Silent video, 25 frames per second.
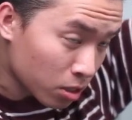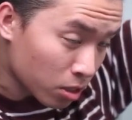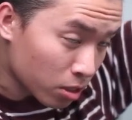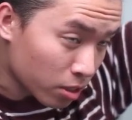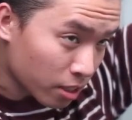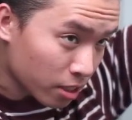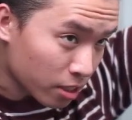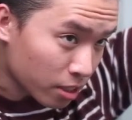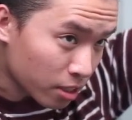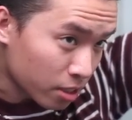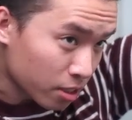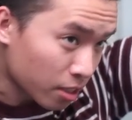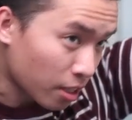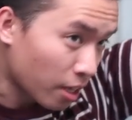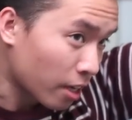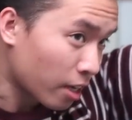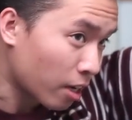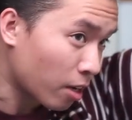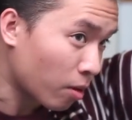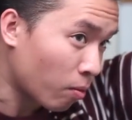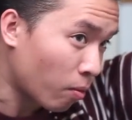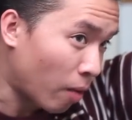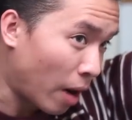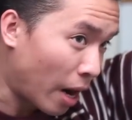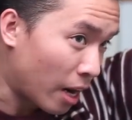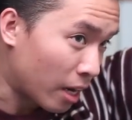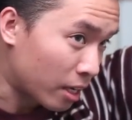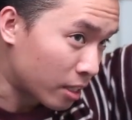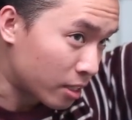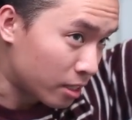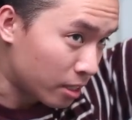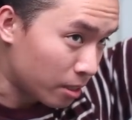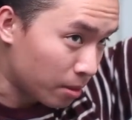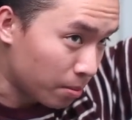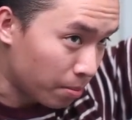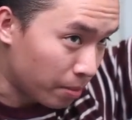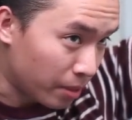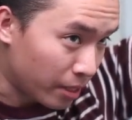So this is like a
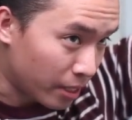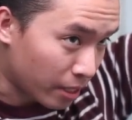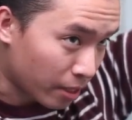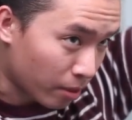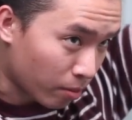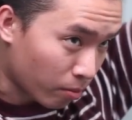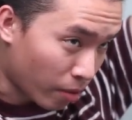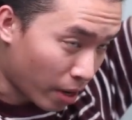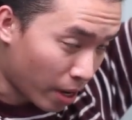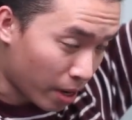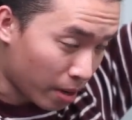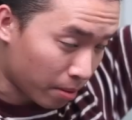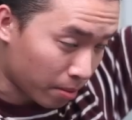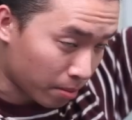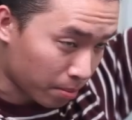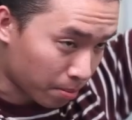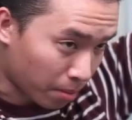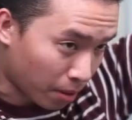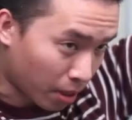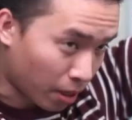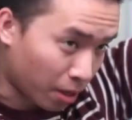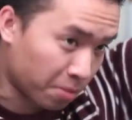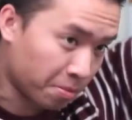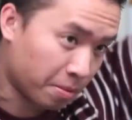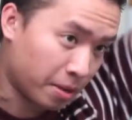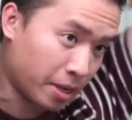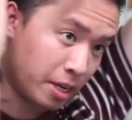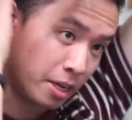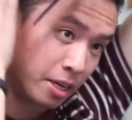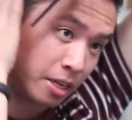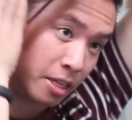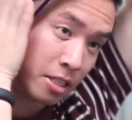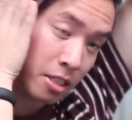waxy medium weight pomade.